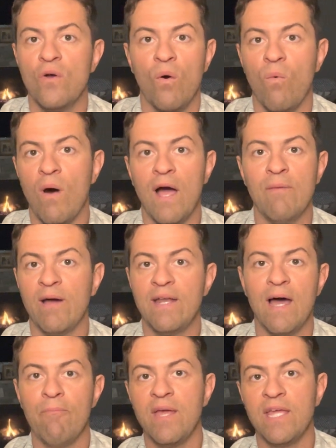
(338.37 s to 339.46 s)
why am I
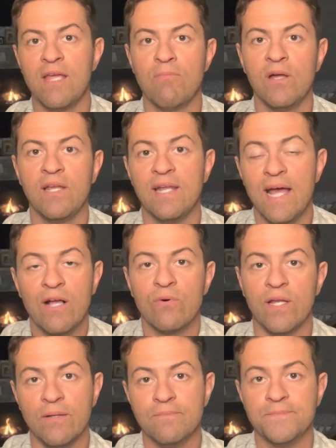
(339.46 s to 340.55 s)
not making money in equity?